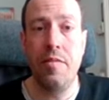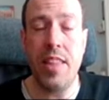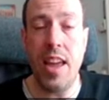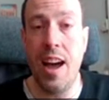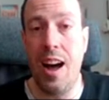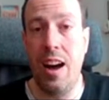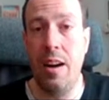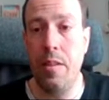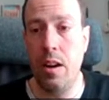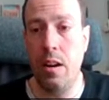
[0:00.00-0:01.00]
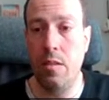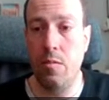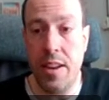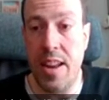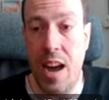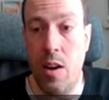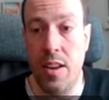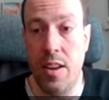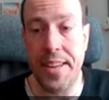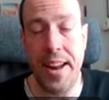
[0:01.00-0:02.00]
they are written
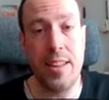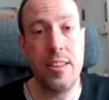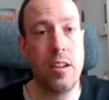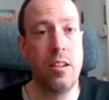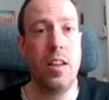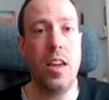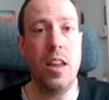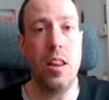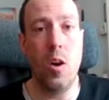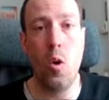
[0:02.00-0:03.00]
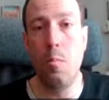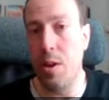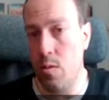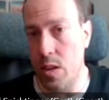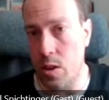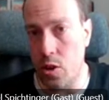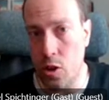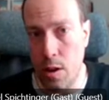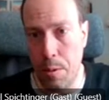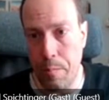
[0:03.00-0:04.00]
down as an article in Open Research
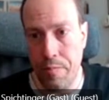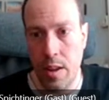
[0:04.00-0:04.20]
Europe.